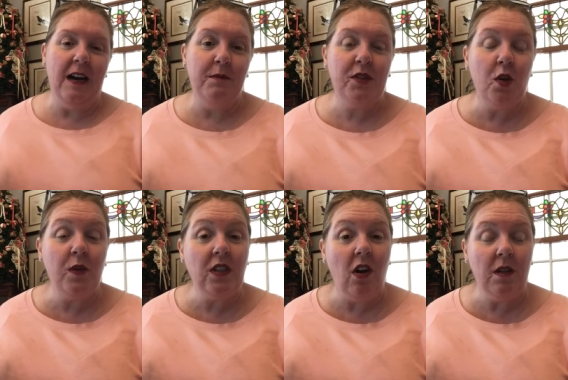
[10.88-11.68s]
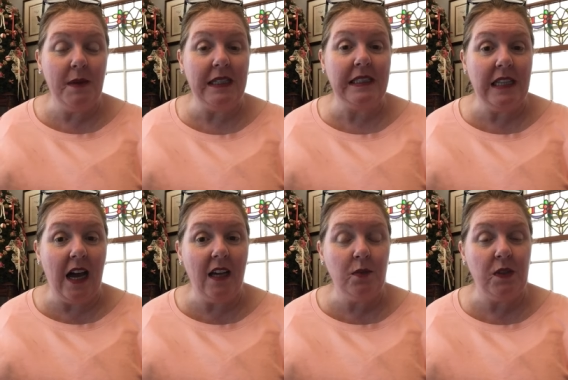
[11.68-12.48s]
So we talked about
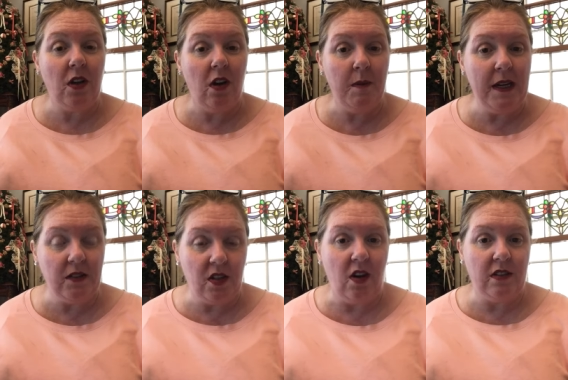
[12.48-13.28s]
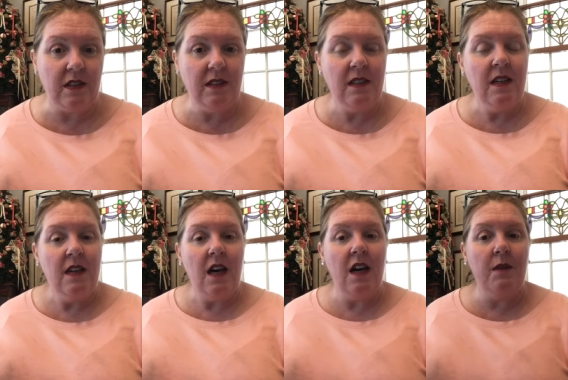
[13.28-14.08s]
stocks. We talk about sauces.
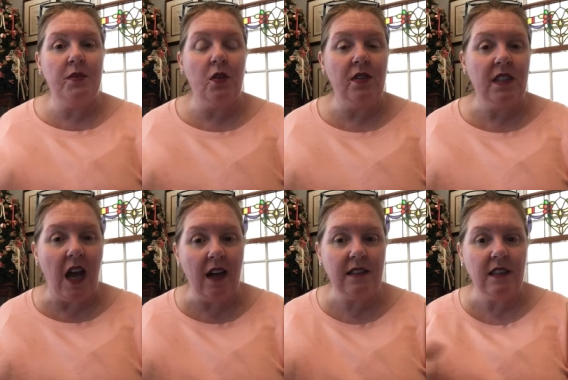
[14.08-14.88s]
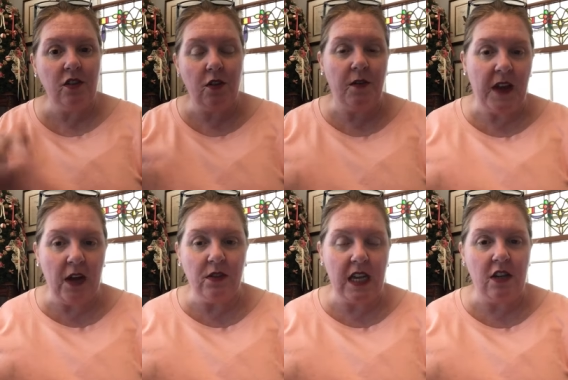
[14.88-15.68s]
So stocks is your
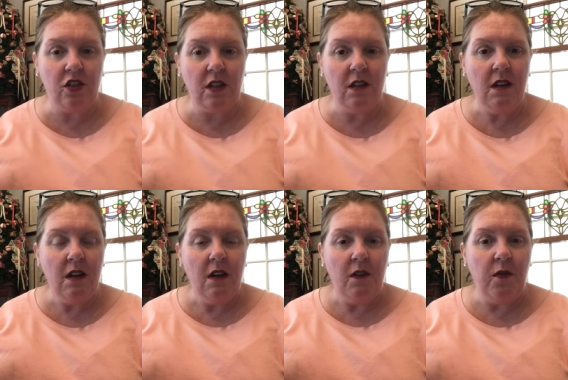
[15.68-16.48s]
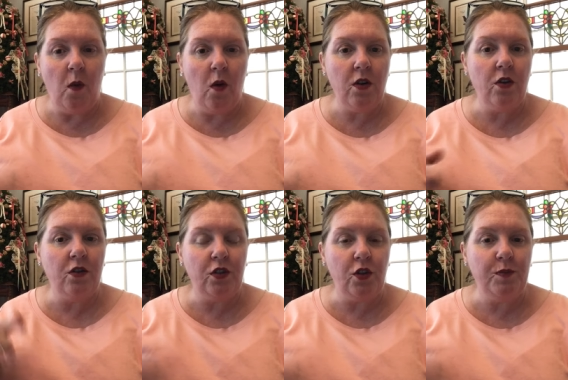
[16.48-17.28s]
foundation for your
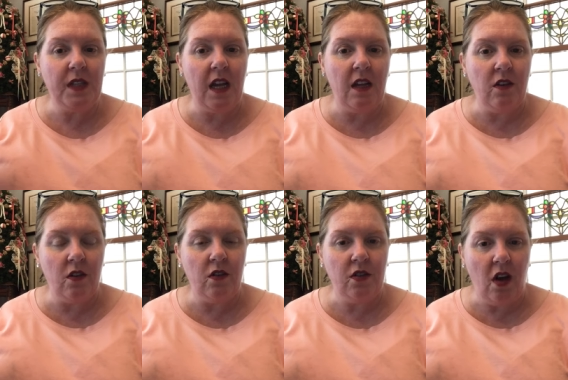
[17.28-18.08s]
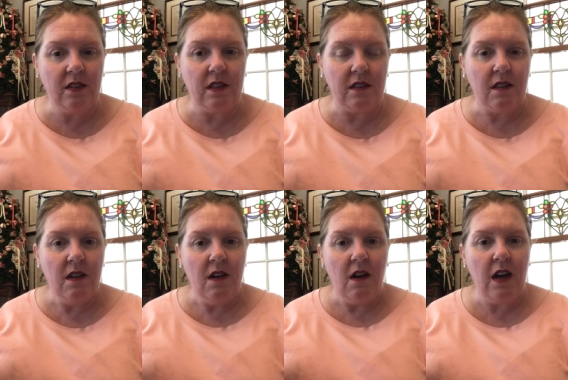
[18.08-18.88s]
soups and your sauces.
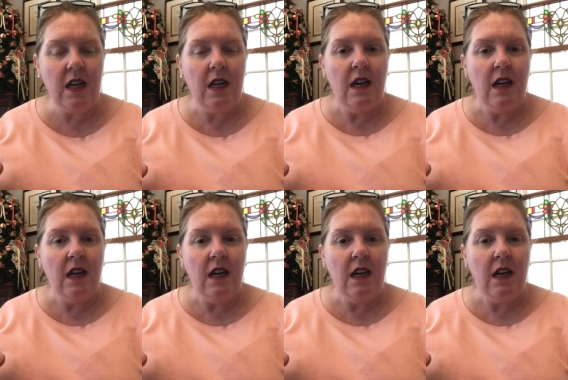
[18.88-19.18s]
All right.